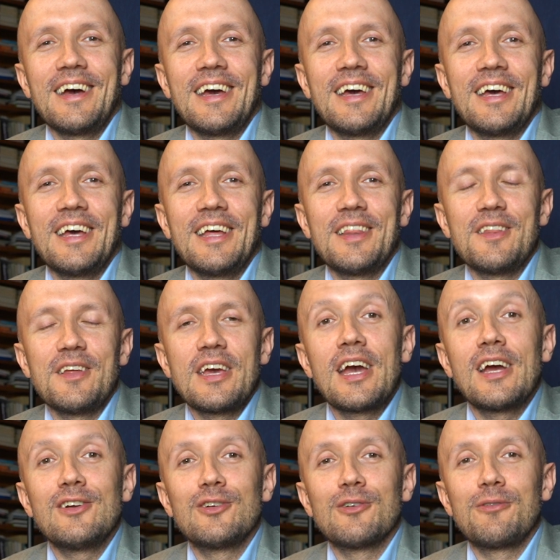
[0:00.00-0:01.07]
in the
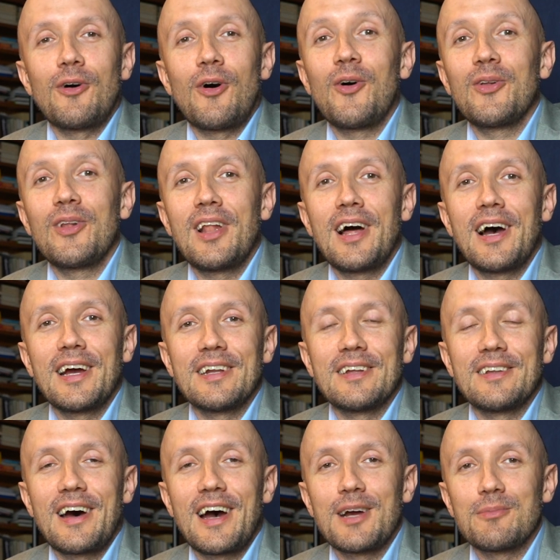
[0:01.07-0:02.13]
age of online
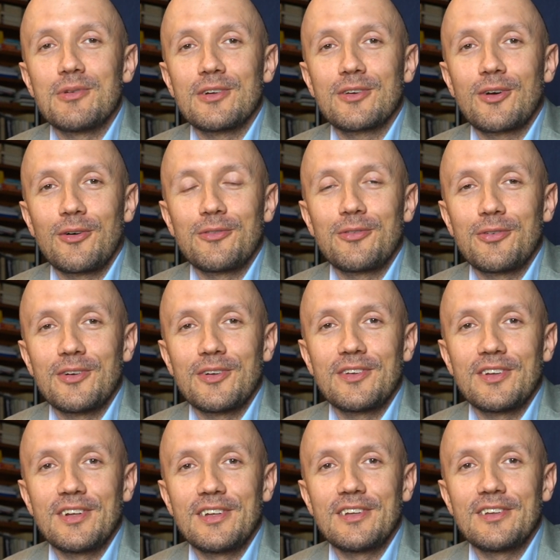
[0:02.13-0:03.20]
and hybrid
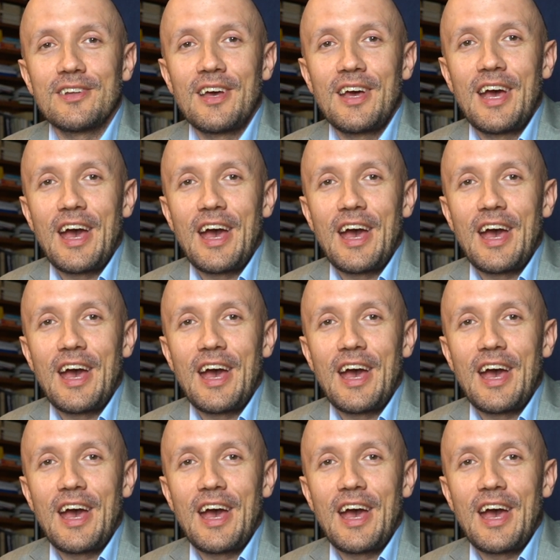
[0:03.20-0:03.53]
conferences.